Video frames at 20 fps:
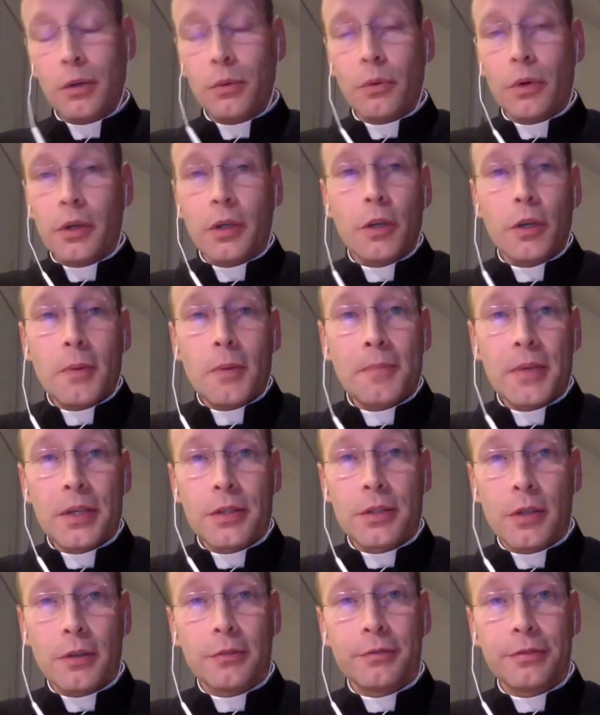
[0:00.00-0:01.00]
The human
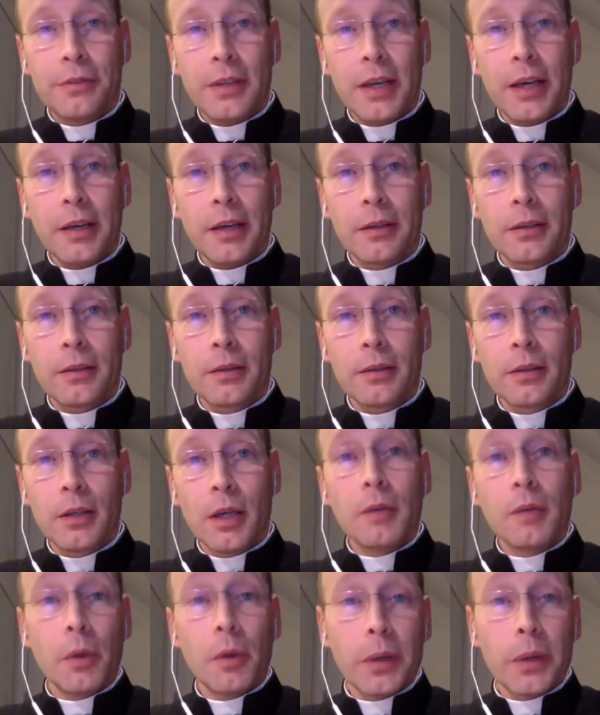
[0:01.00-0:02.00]
beings don't fly.
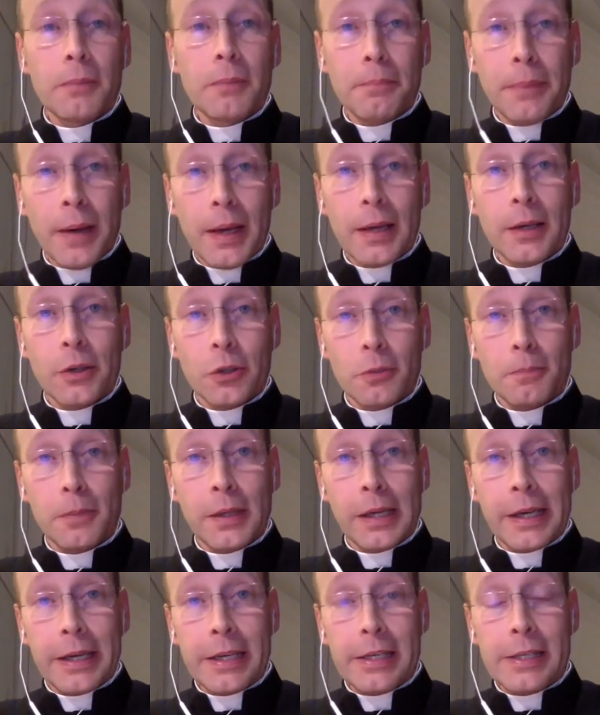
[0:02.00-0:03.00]
Well, we can pilot
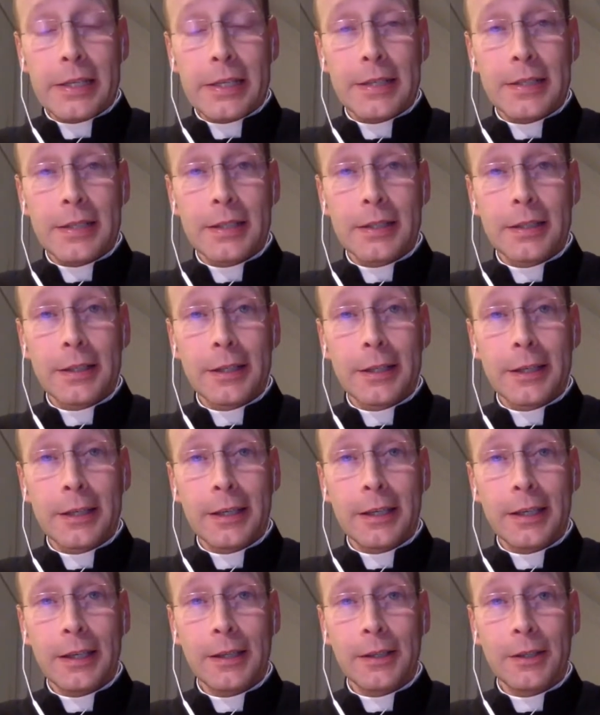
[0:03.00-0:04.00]
planes.
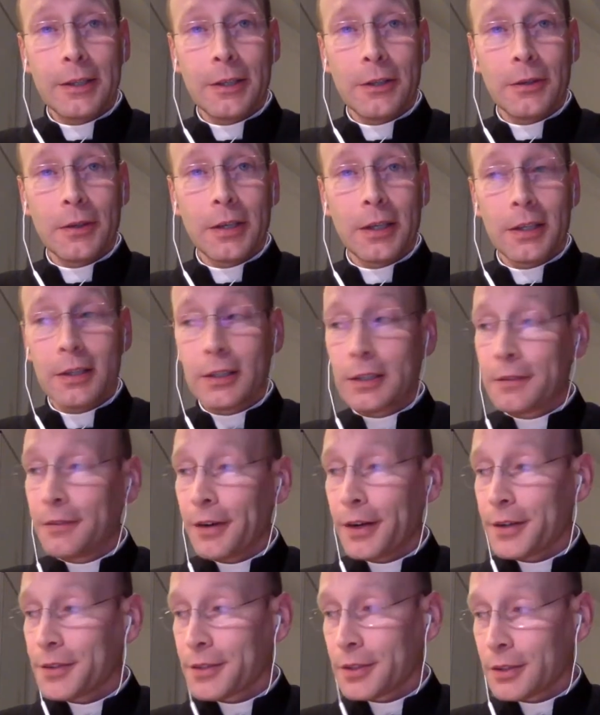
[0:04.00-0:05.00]
Yeah, you can
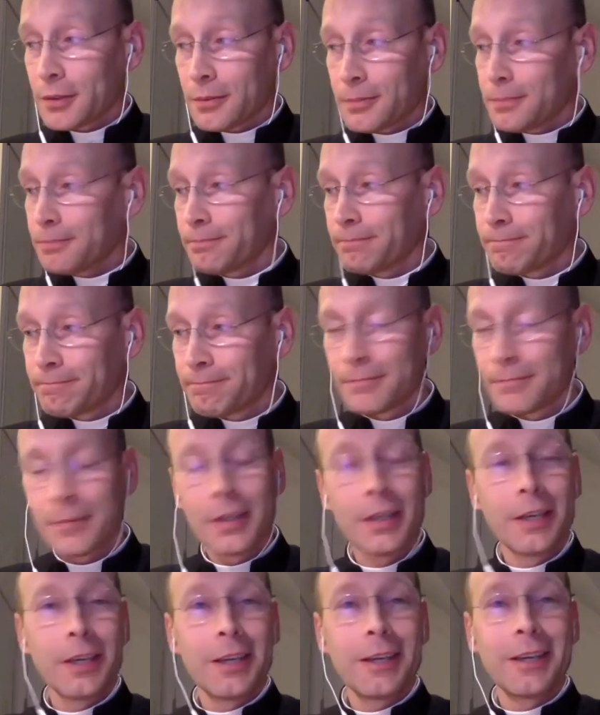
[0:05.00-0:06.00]
devise some
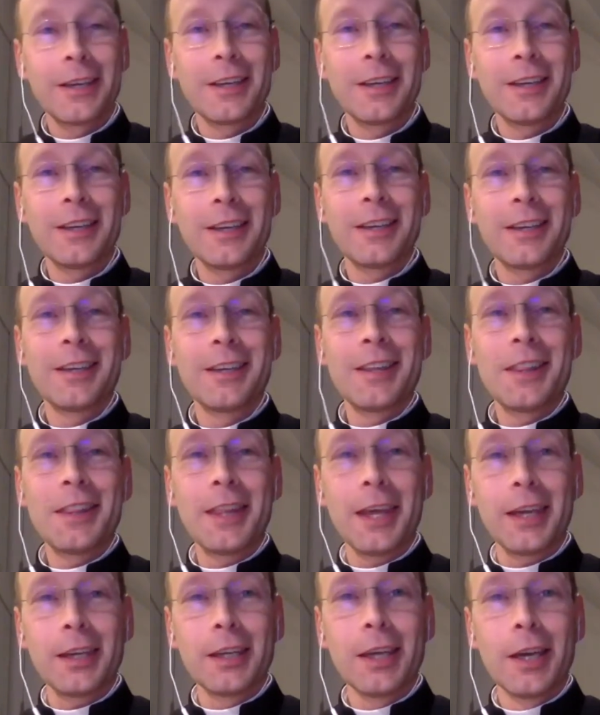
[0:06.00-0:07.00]

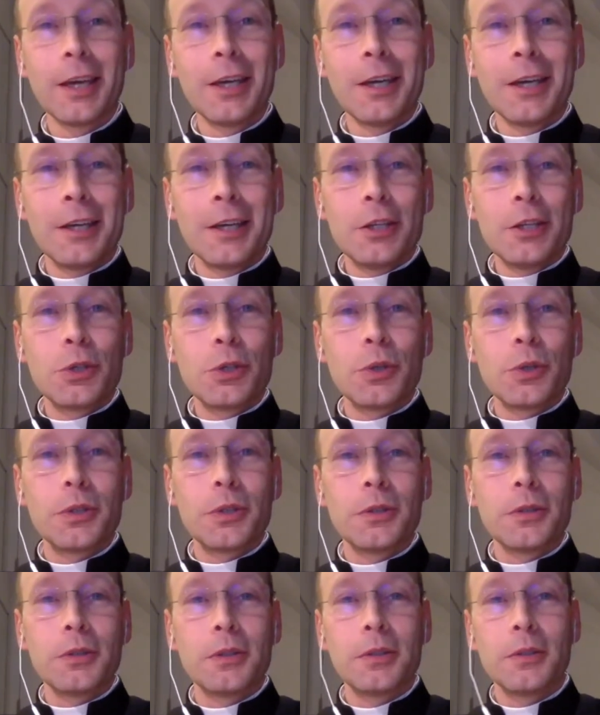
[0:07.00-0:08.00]
thing
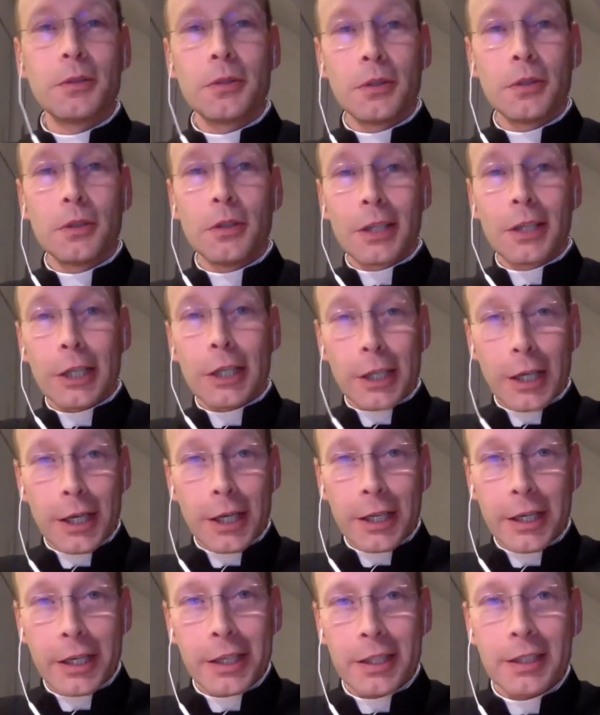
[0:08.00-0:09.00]
to
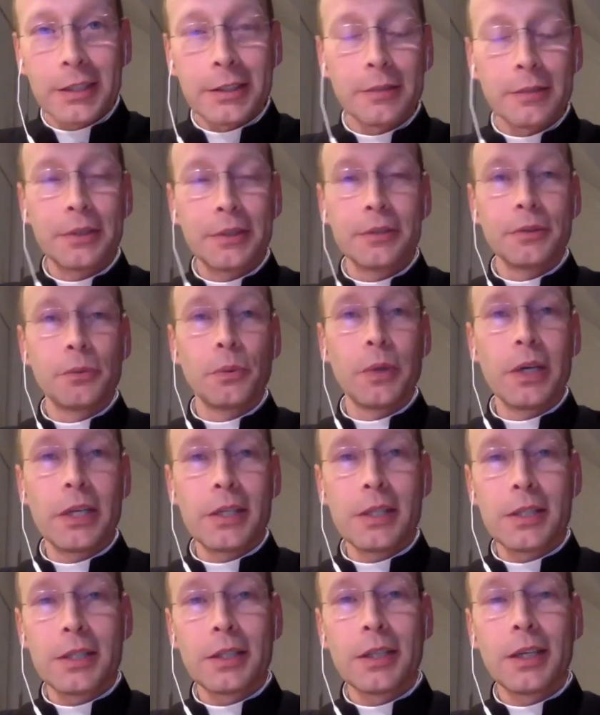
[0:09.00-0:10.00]
glide a little bit in the
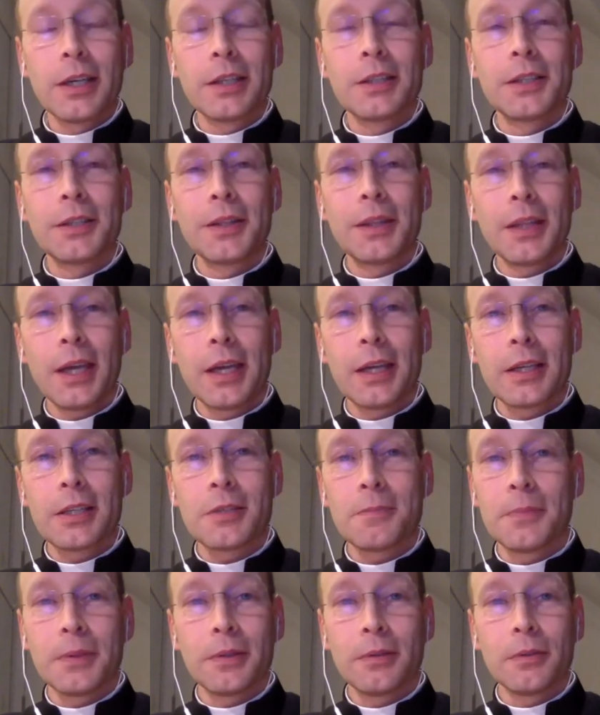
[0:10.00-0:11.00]
wind and do
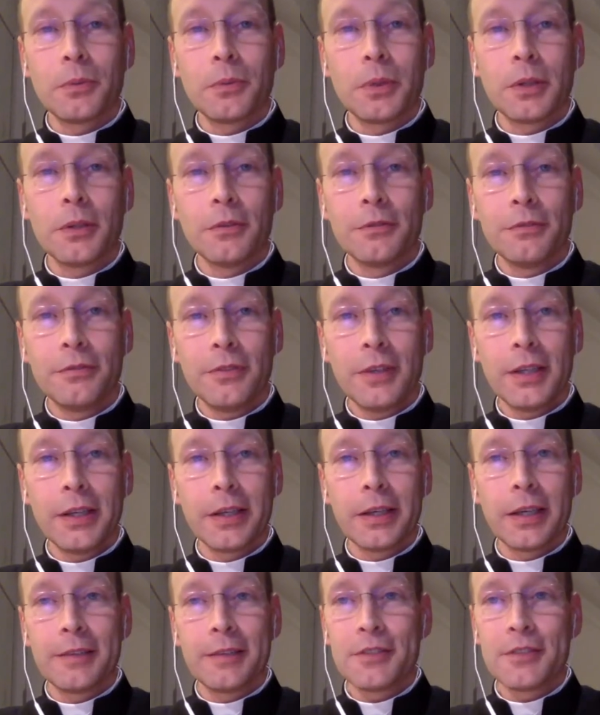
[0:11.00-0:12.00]
things, but we don't
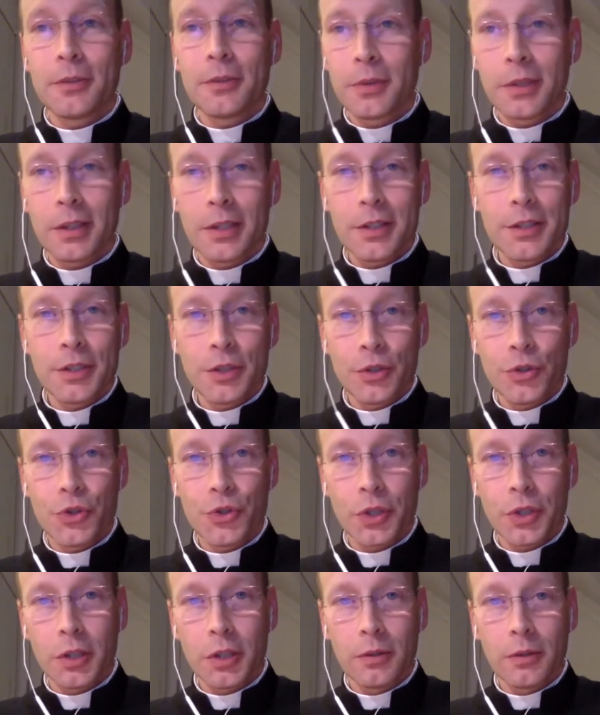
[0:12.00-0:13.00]
fly. And if someone has
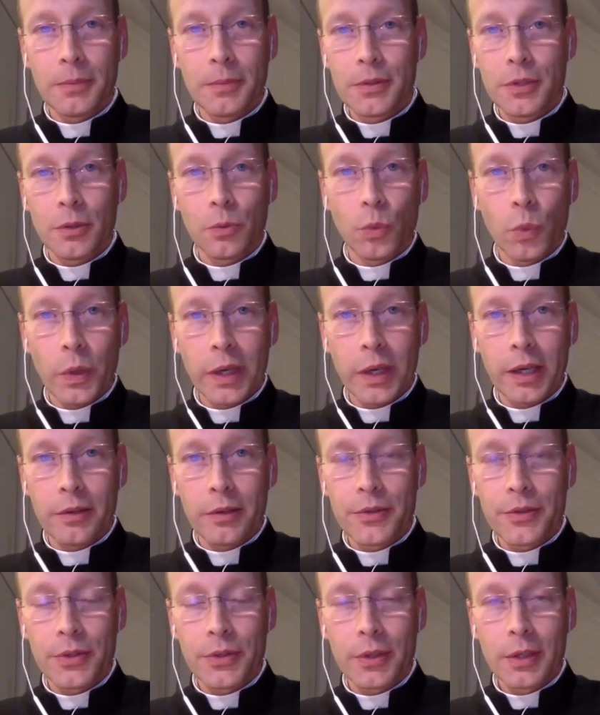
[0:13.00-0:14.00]
surgery to put some
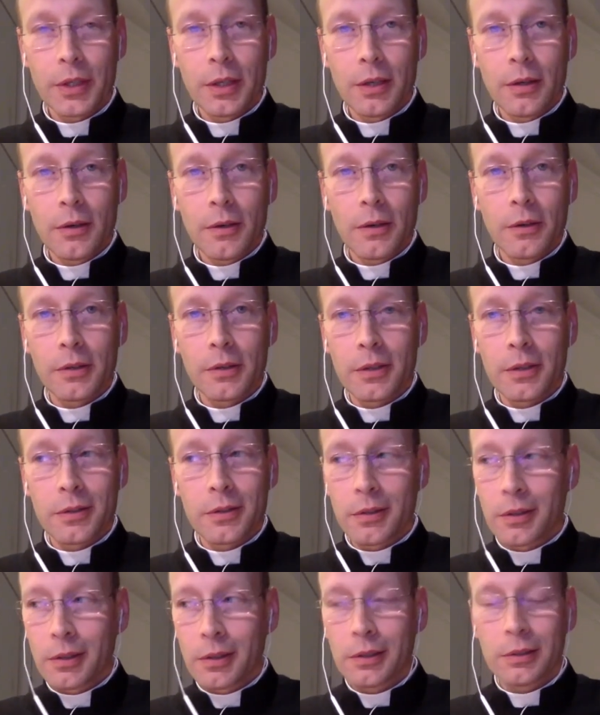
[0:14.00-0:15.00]
wings on
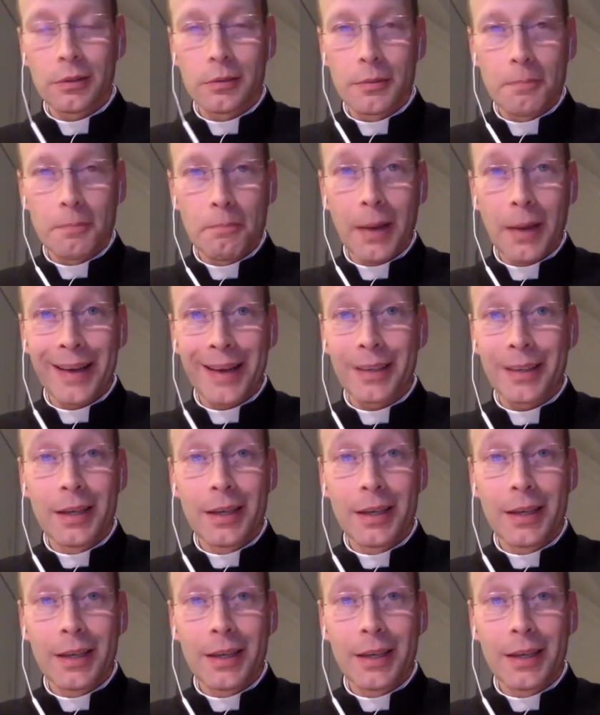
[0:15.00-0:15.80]
his back,